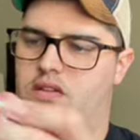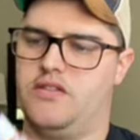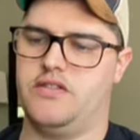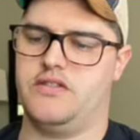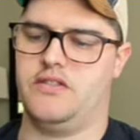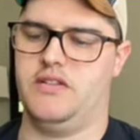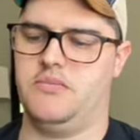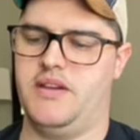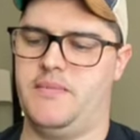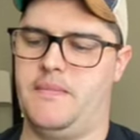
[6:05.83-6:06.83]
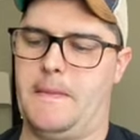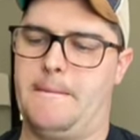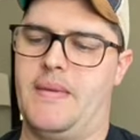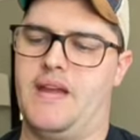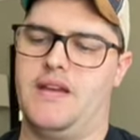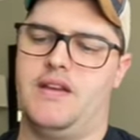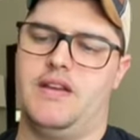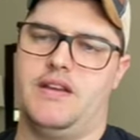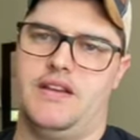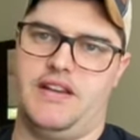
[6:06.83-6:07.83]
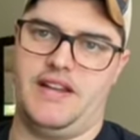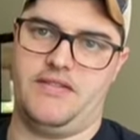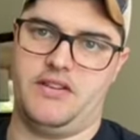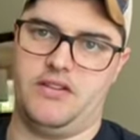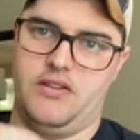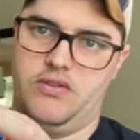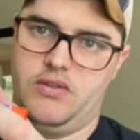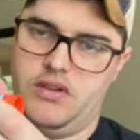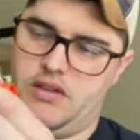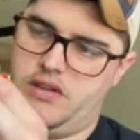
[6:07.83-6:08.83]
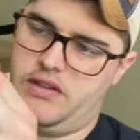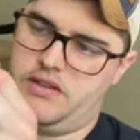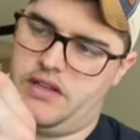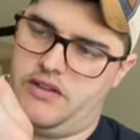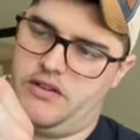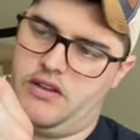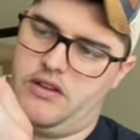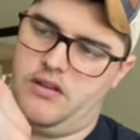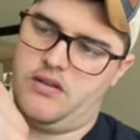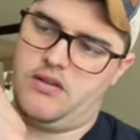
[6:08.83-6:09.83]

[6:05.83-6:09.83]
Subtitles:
just a little bit, and then I have to glue down here,